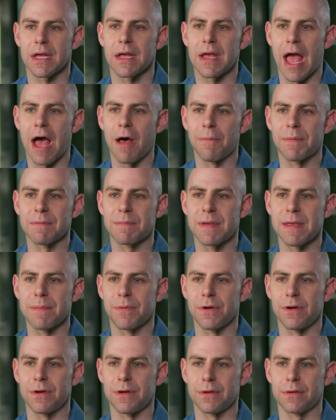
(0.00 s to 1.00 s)
Helping
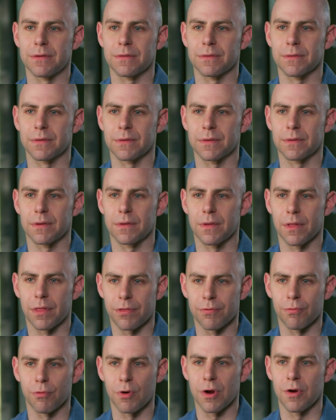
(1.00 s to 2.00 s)
people
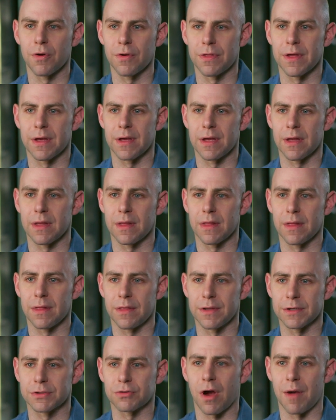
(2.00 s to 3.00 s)
through
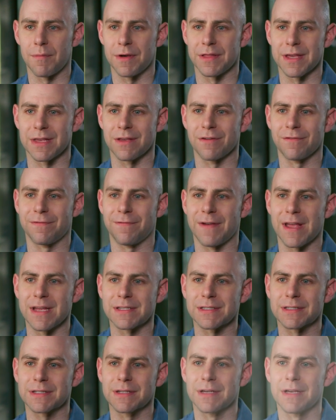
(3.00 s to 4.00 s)
the trauma that you've
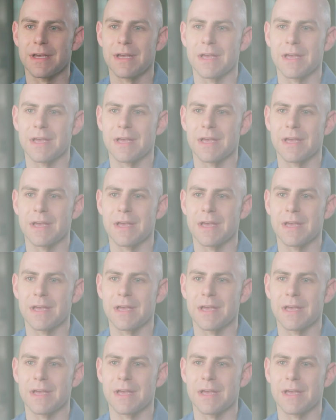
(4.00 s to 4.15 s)
faced